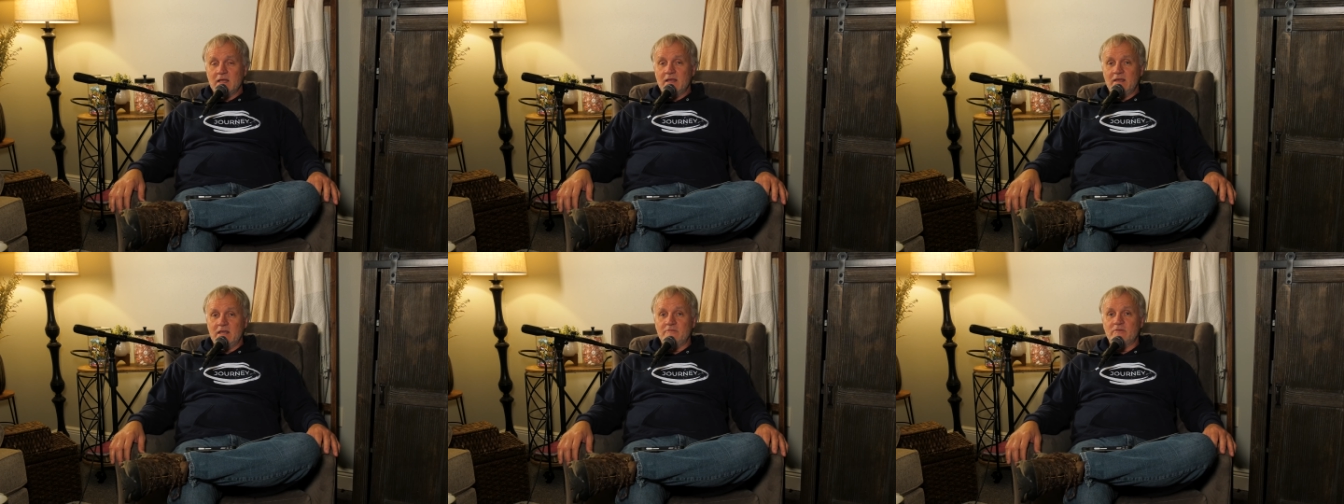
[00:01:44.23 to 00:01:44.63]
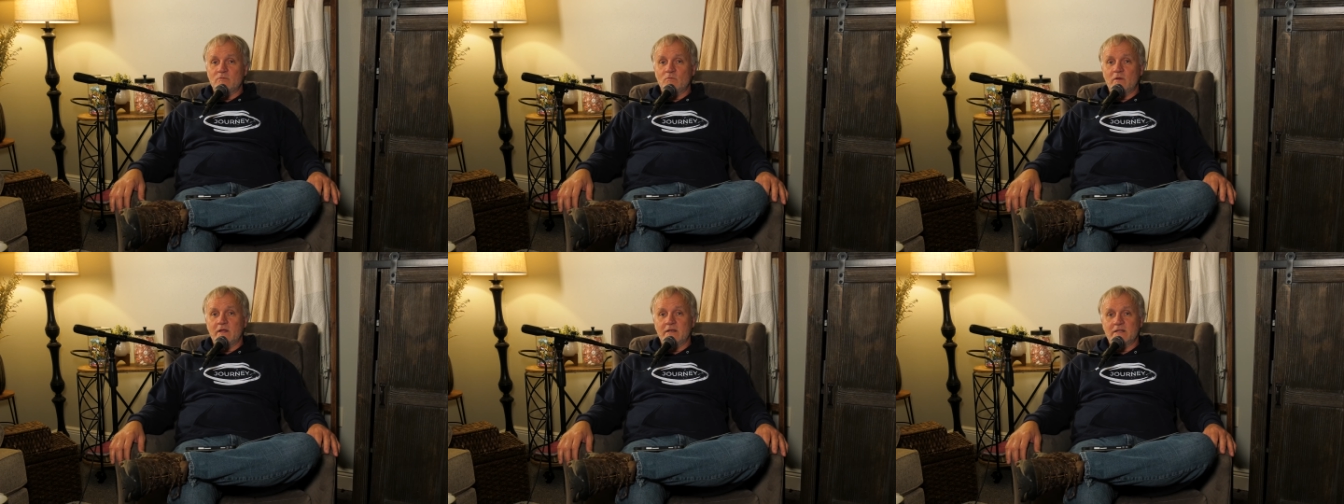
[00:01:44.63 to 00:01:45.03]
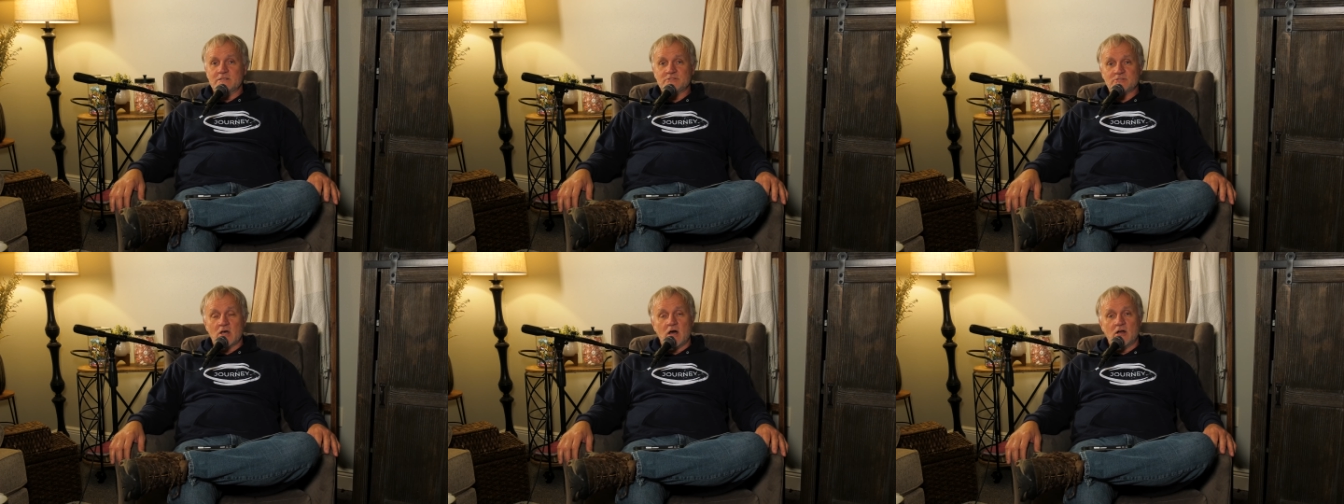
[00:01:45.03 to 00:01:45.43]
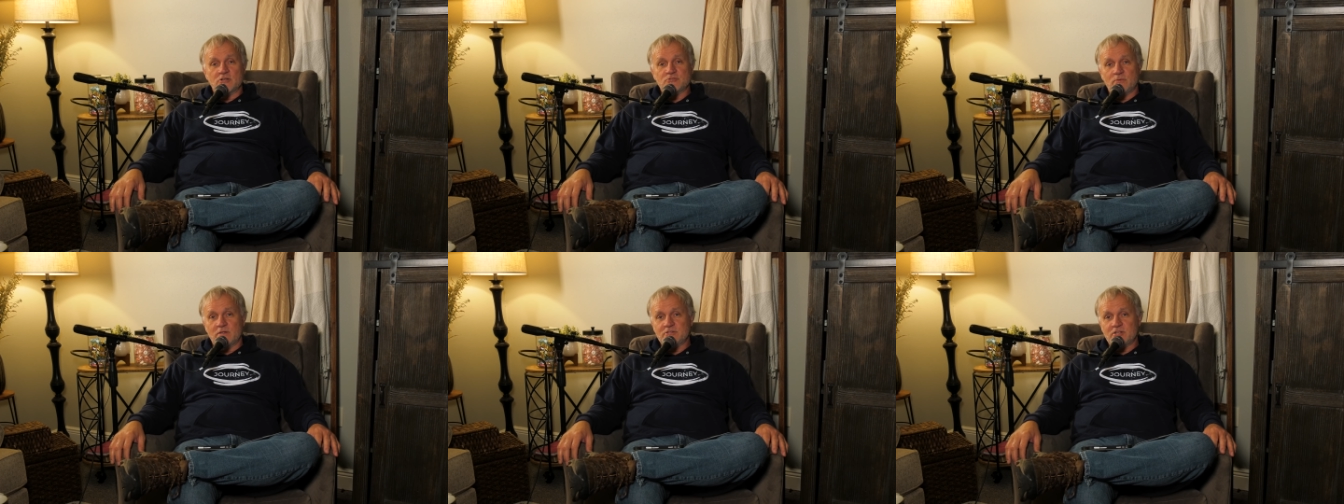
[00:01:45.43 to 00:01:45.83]
Even when his
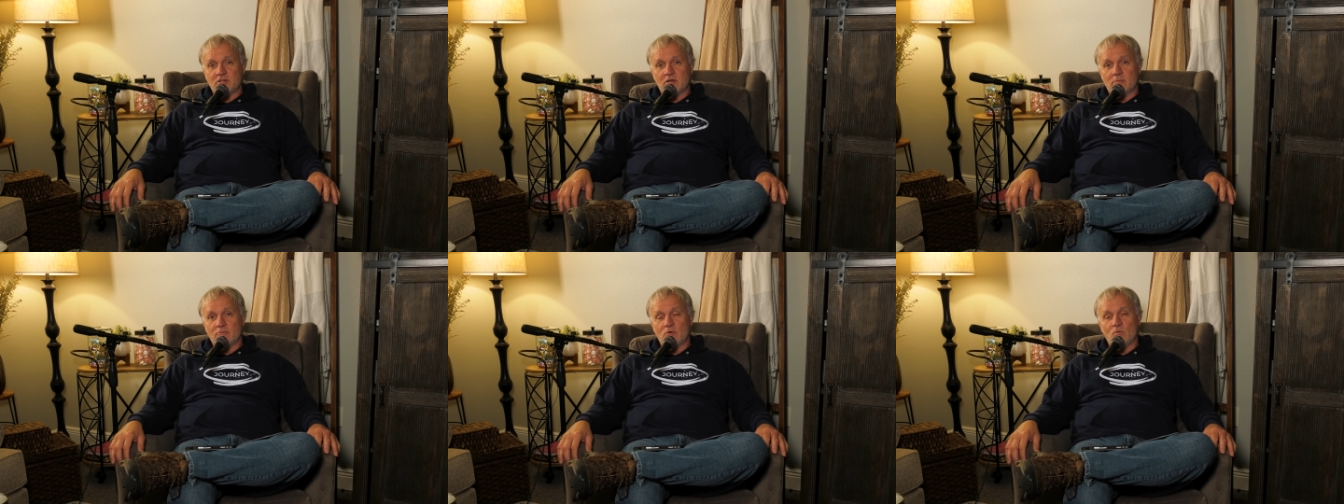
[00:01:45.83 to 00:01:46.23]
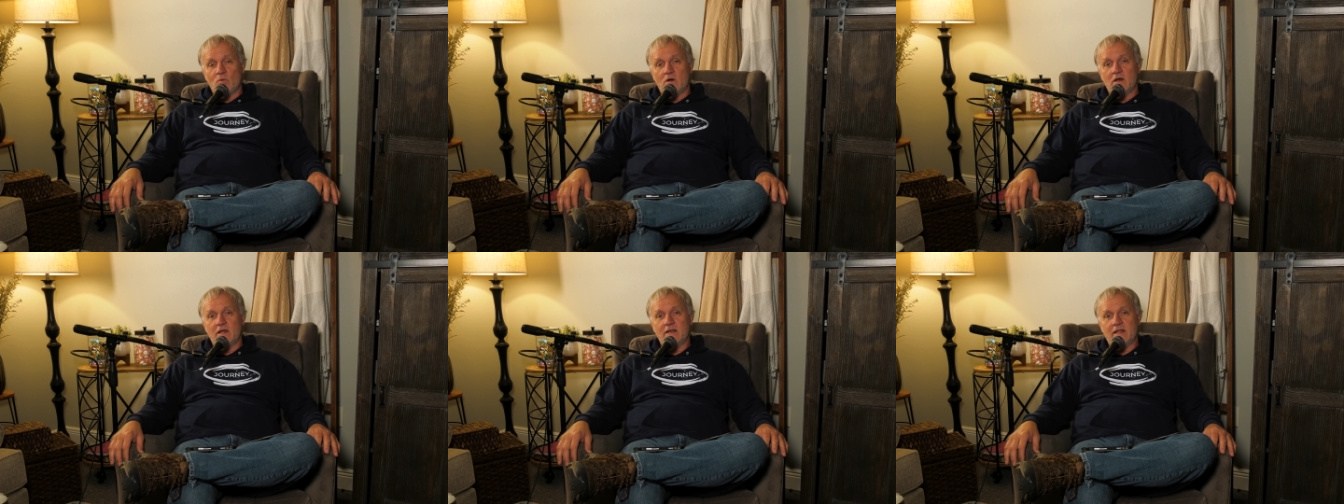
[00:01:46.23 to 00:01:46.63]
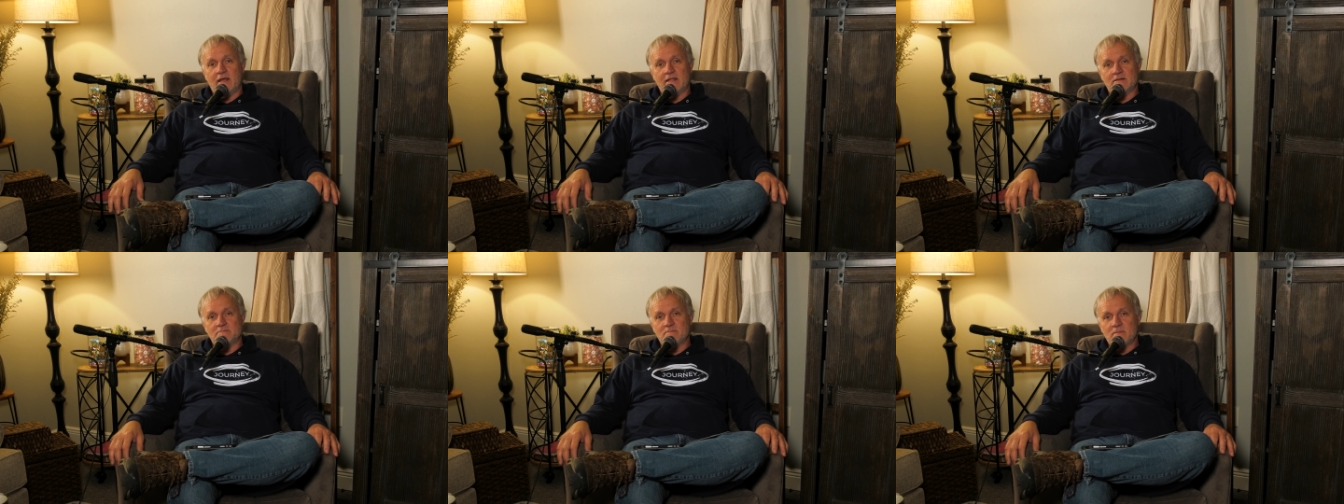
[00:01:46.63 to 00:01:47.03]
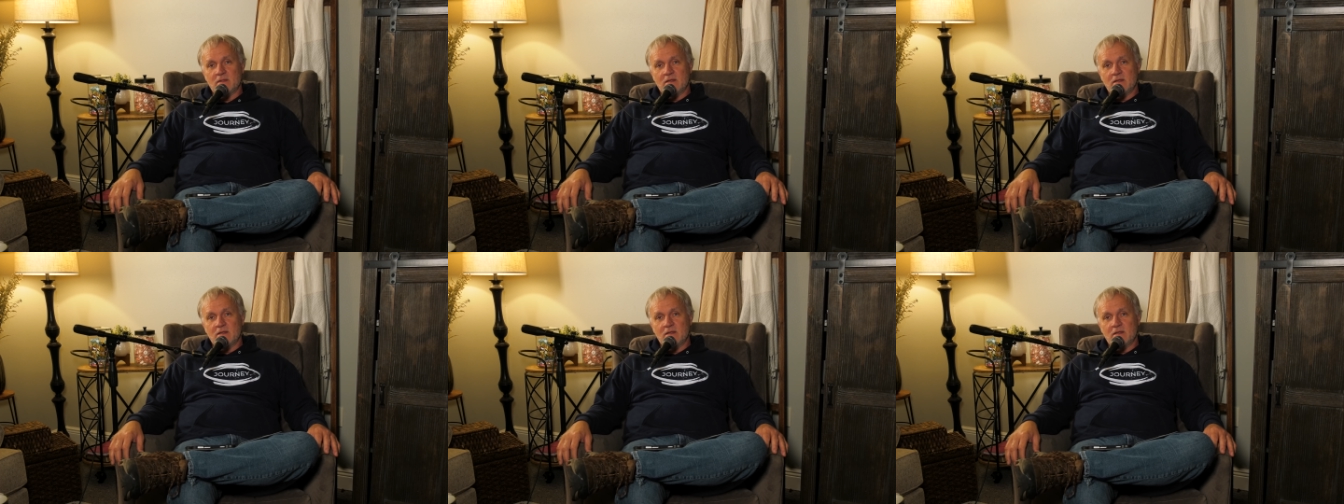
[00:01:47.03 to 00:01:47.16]
songs went to number one and